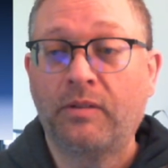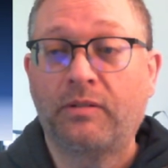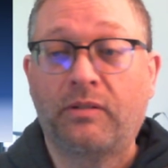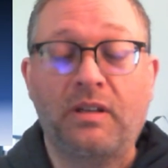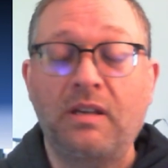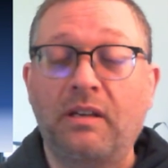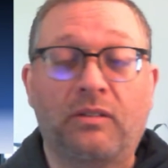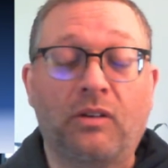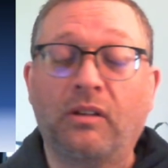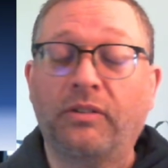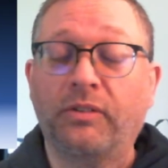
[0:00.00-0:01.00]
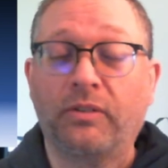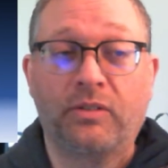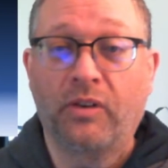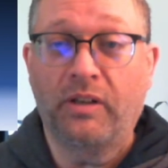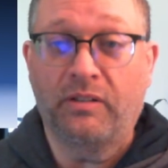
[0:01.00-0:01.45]
He has all
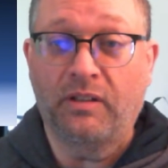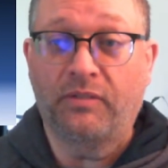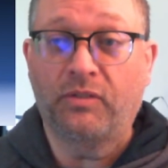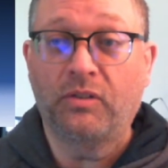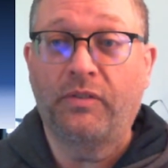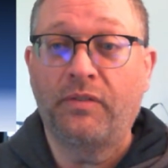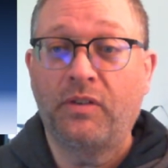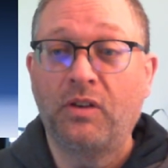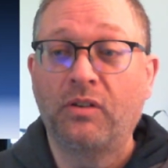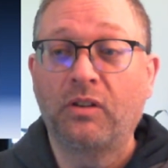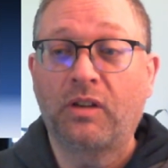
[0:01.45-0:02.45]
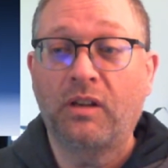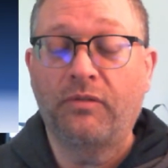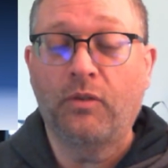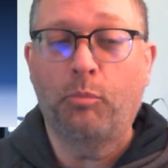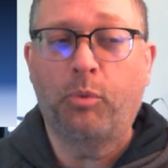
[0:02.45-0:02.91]
sorts of great stuff. So if you're looking
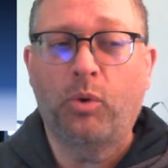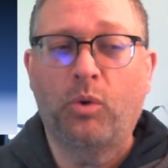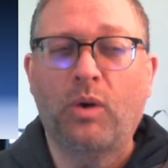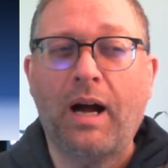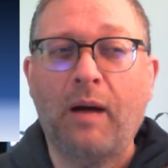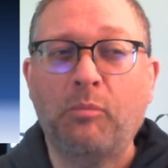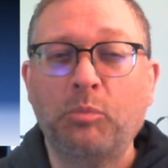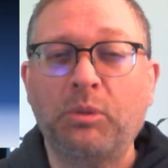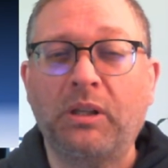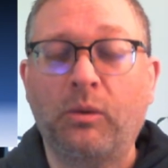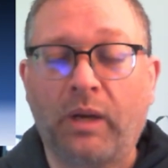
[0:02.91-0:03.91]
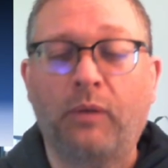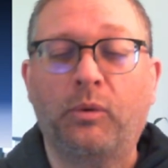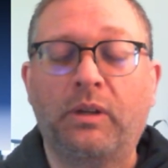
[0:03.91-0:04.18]
for probably what I would